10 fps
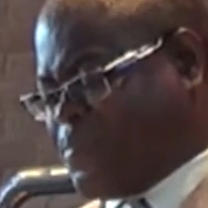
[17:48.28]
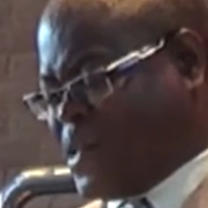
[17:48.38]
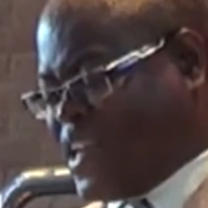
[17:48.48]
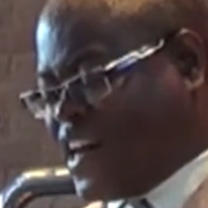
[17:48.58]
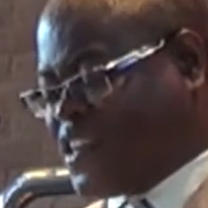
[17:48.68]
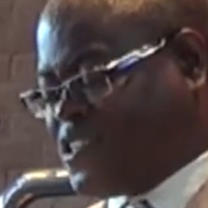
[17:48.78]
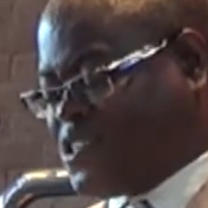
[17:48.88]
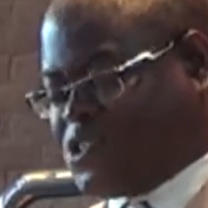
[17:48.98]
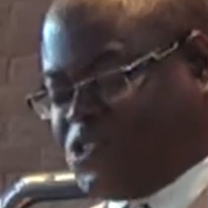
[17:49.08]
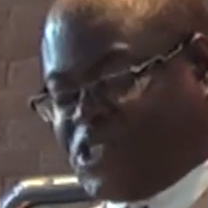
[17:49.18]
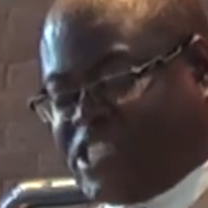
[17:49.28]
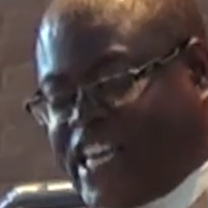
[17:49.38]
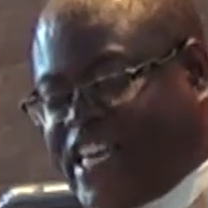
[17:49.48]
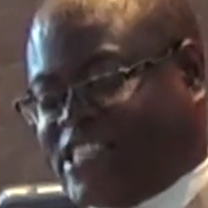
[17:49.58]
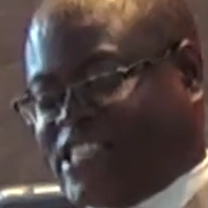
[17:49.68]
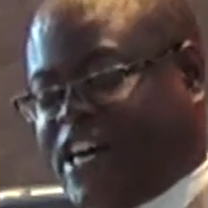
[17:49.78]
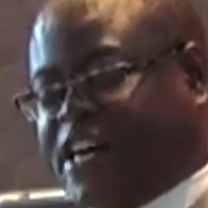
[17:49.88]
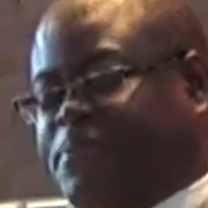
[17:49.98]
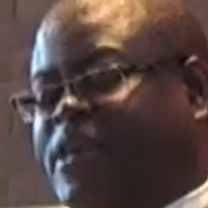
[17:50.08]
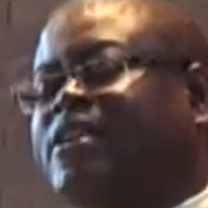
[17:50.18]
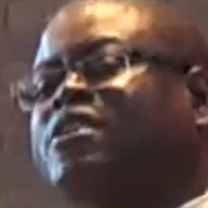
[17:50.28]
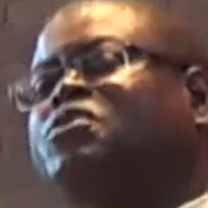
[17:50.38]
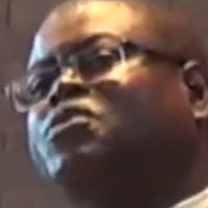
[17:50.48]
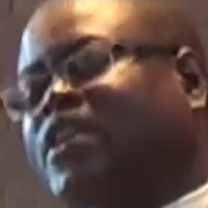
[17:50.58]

Ben Hadad does not take time to